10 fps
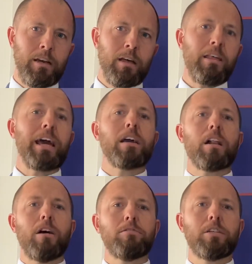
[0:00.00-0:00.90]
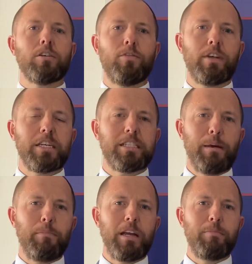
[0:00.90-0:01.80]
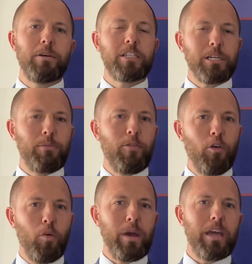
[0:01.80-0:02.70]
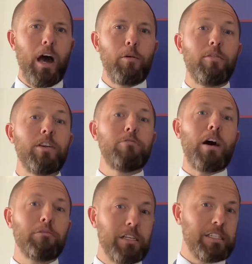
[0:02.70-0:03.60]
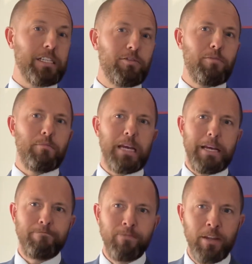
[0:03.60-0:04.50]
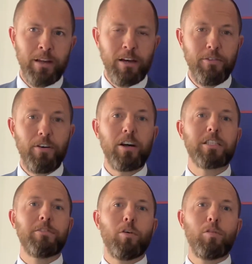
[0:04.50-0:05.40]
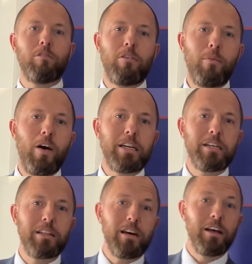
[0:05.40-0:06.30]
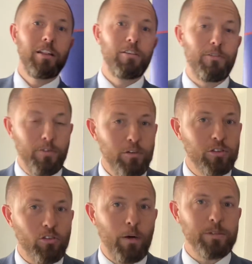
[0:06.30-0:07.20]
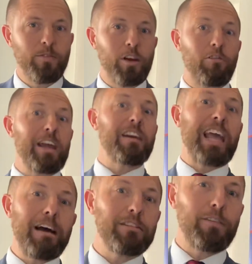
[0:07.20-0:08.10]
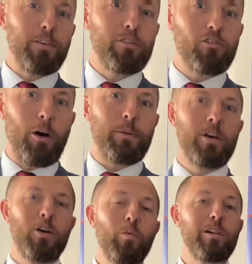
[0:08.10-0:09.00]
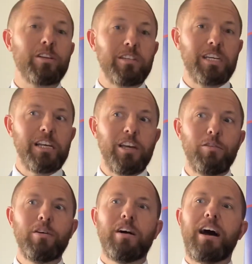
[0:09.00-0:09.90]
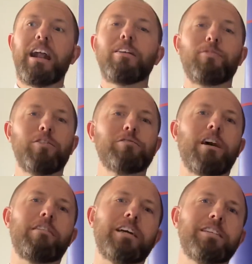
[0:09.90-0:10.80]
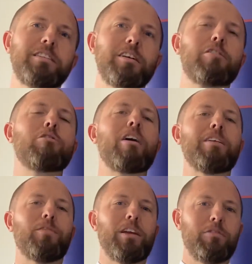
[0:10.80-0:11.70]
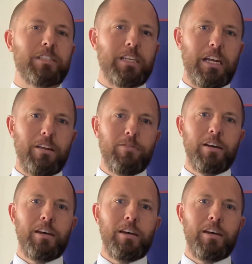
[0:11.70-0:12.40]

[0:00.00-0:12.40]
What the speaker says: That closes off the assembly, but just before we go, a few notices from me. First of all, a reminder that the food drops for the Great County Food Drop will continue, and any food donations are gratefully received